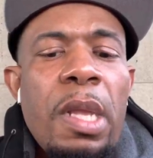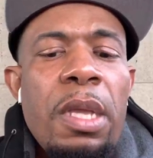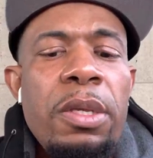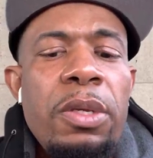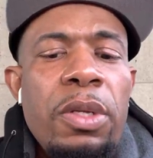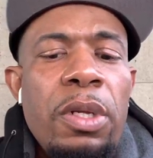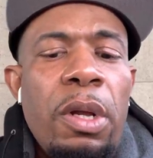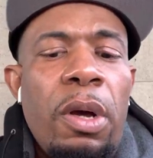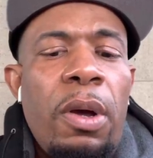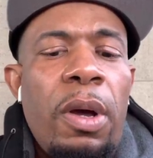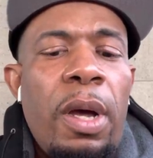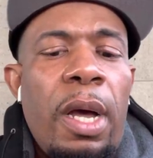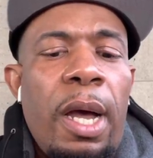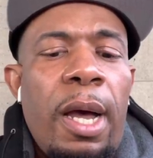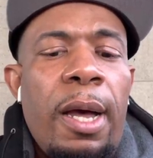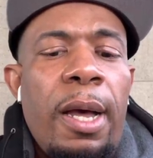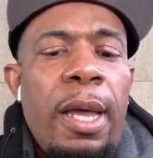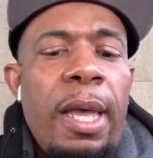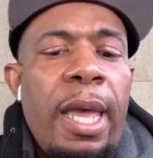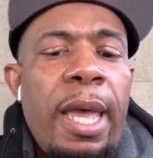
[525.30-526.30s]
You know,
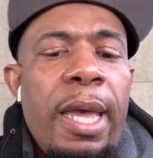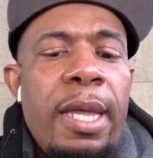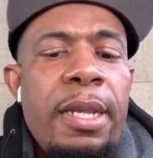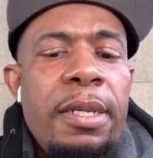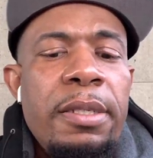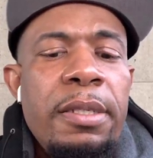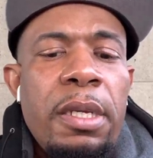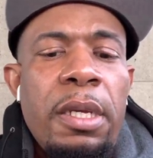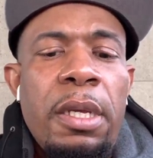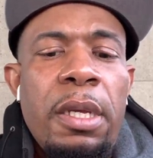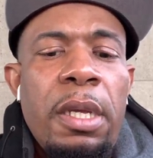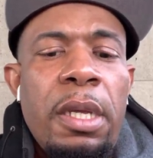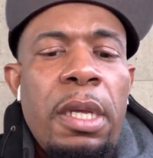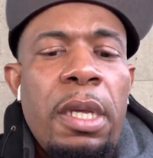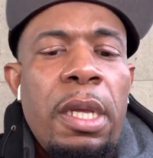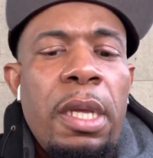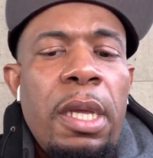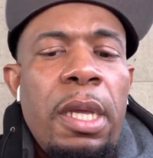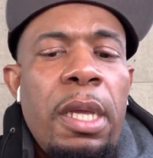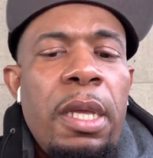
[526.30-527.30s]

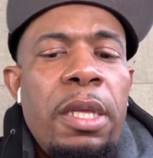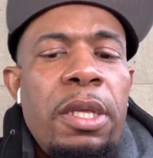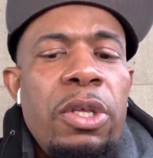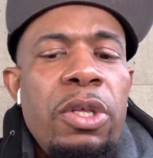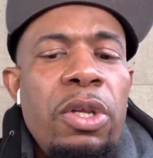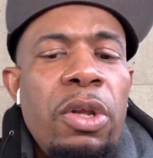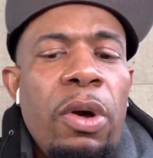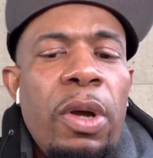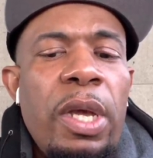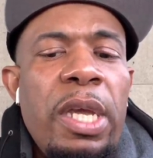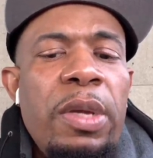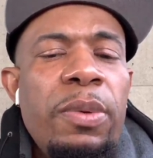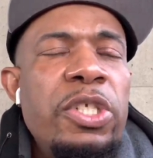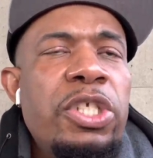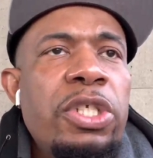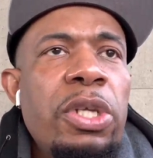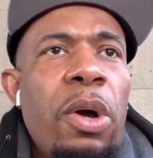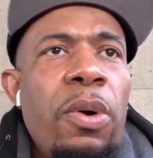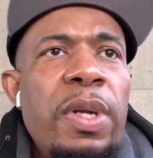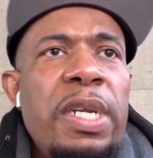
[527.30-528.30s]
and, you know, he was
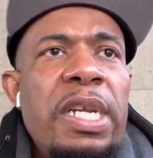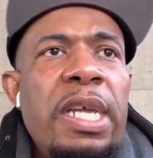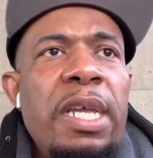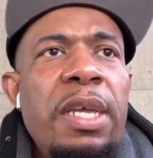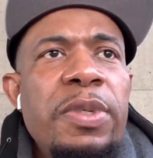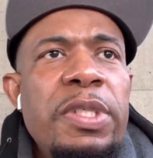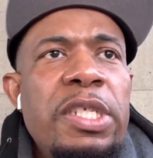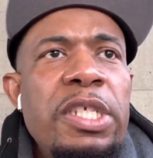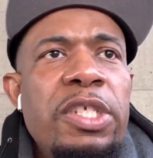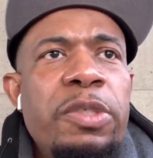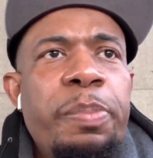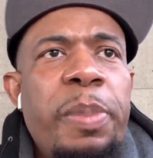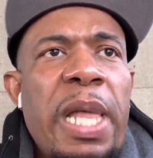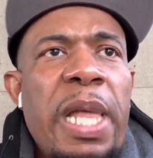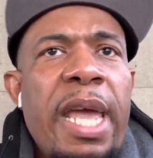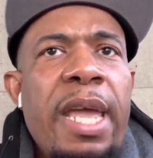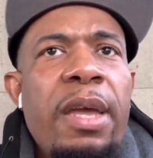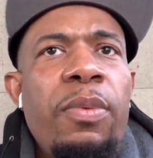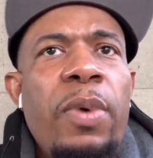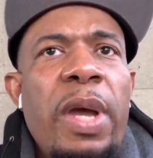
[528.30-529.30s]
showing it. He was
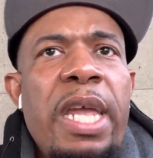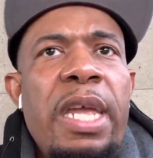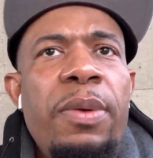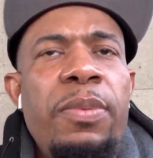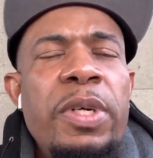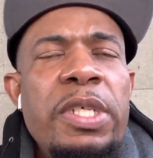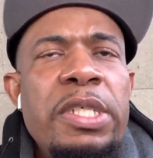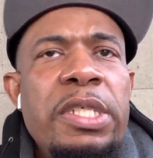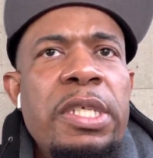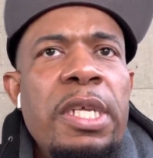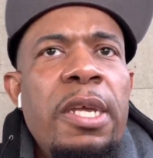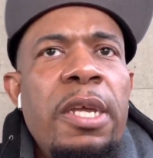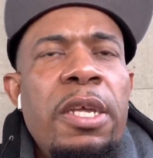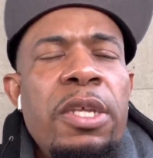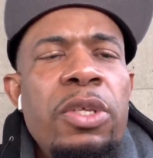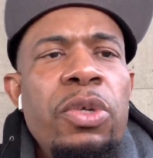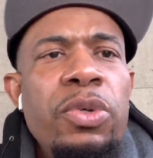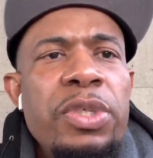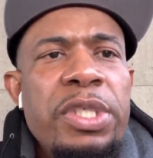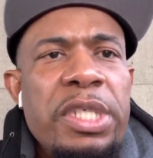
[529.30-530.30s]
displaying when he was
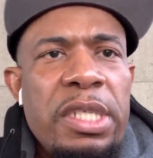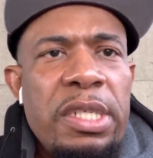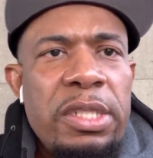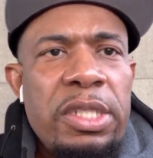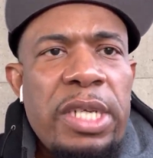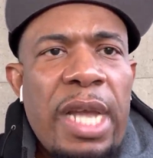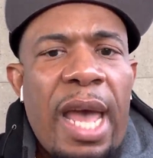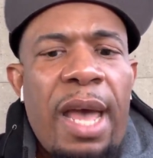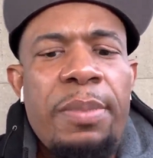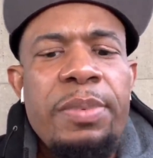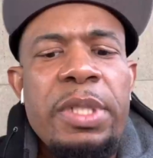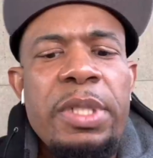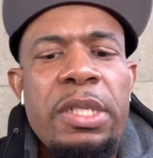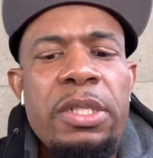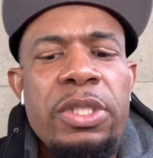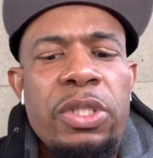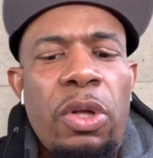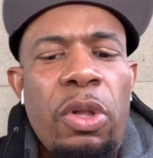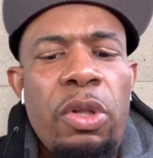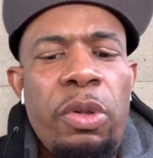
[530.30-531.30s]
using a jab to the
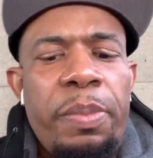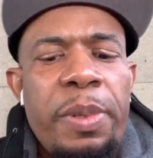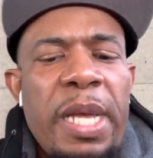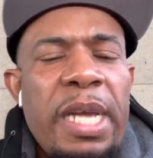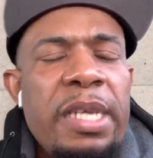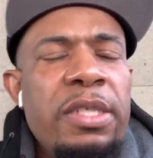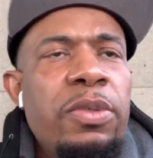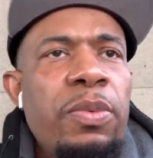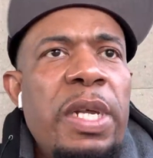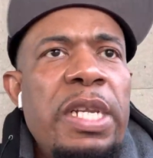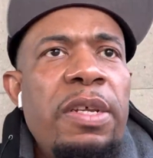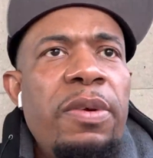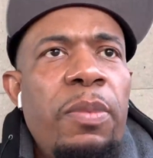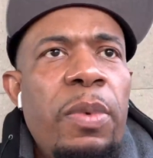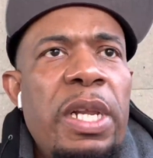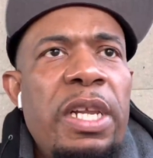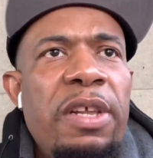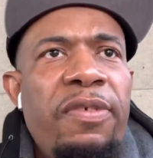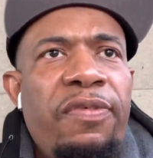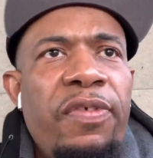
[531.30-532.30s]
solar plex when
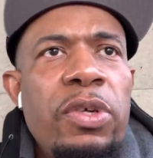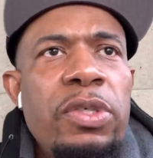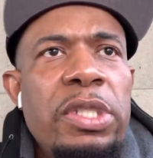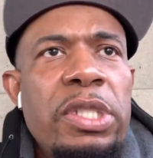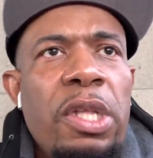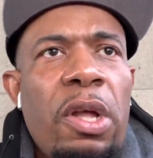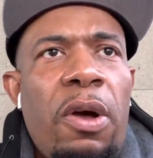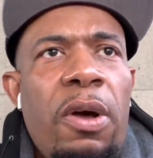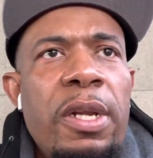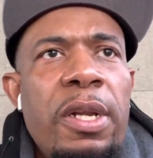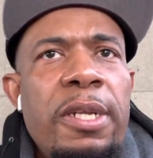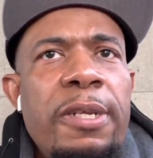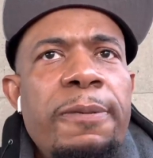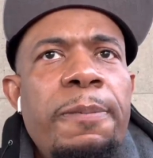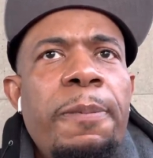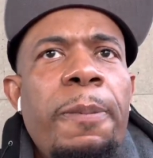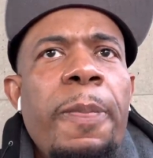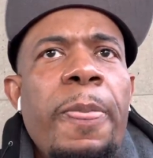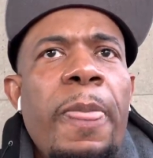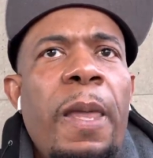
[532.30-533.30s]
the
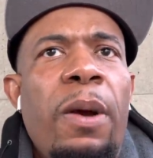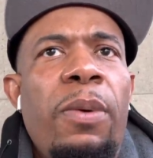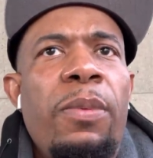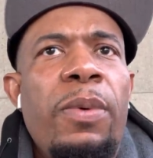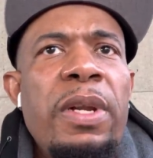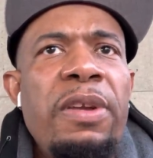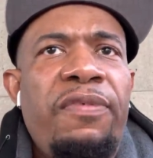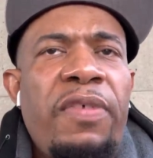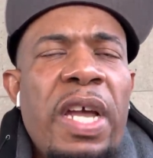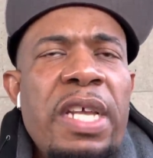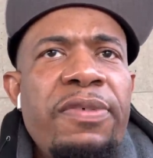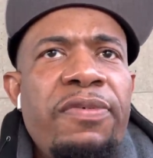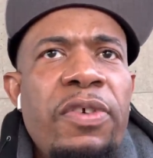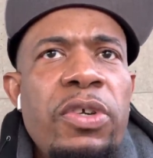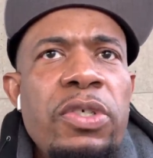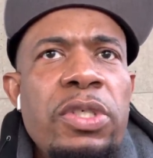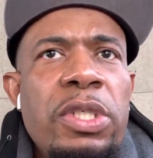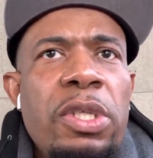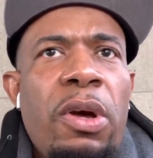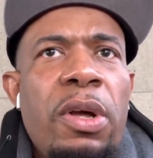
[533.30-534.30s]
fight
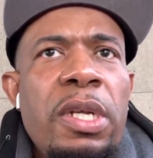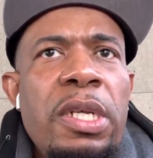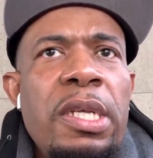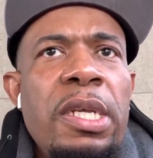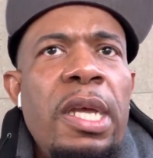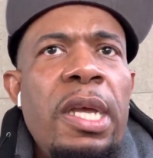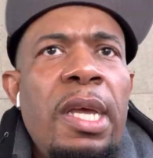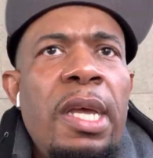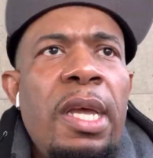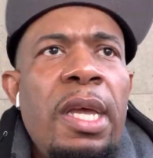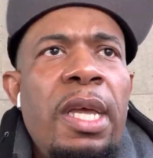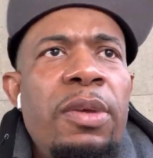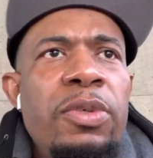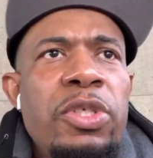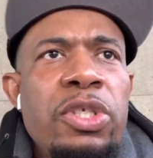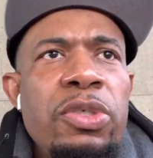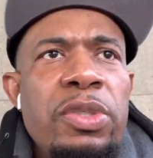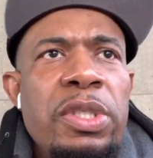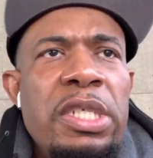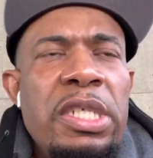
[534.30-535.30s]
first started. He
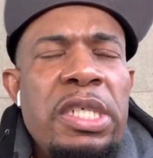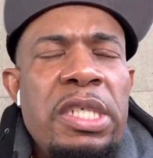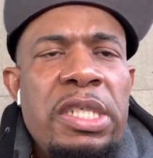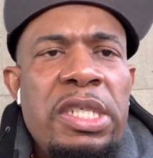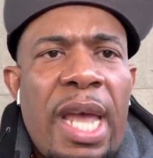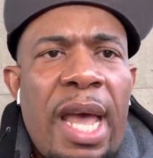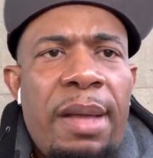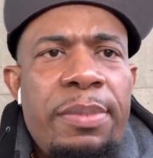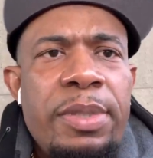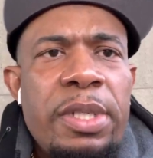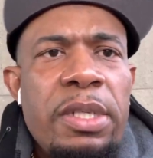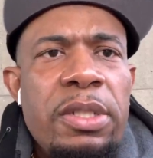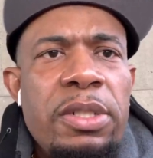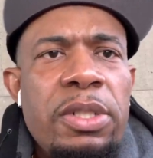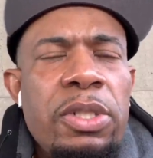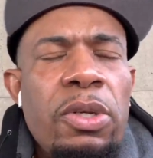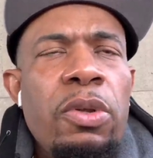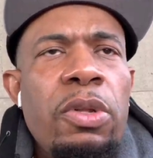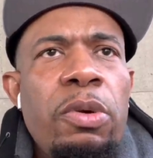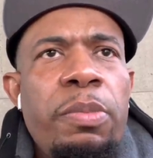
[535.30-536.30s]
was using a jab to the
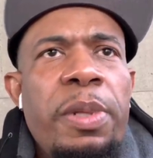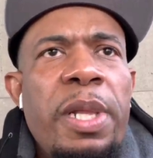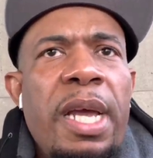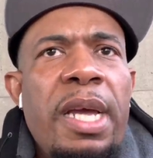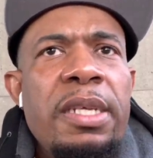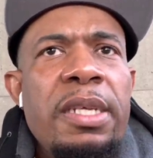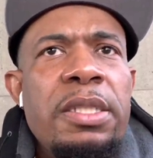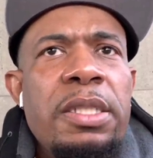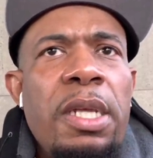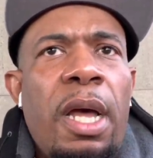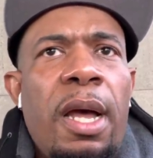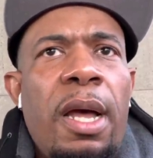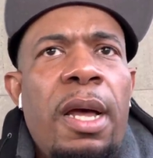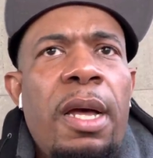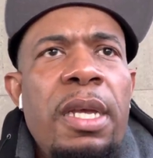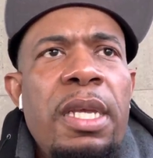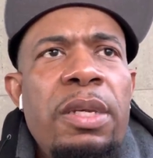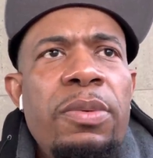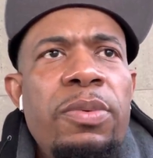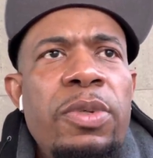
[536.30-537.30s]
solar plex.
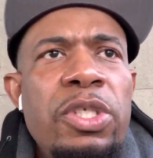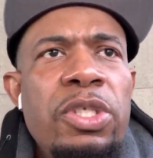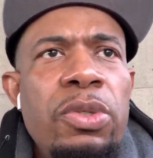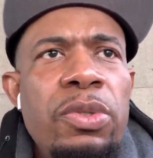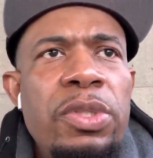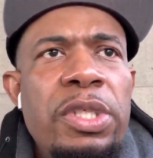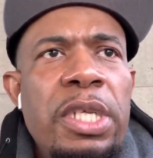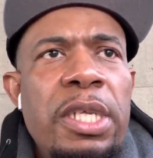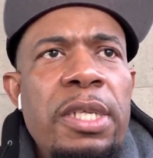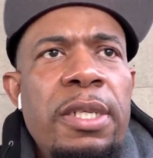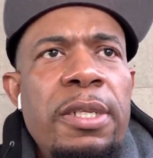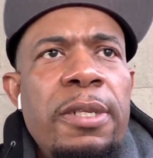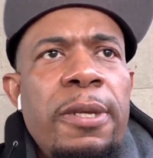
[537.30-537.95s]
He was using,